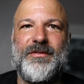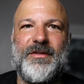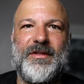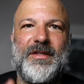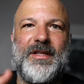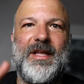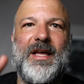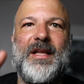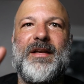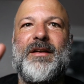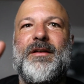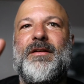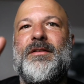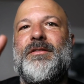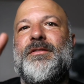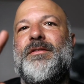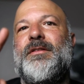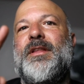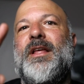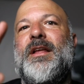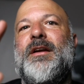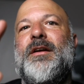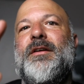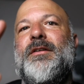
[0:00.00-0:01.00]
and
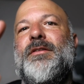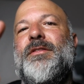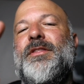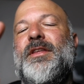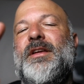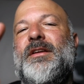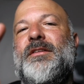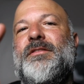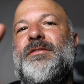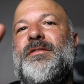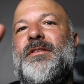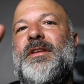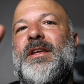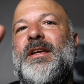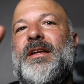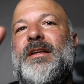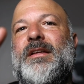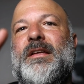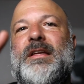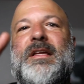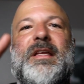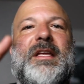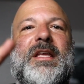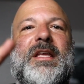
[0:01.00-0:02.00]
that are things like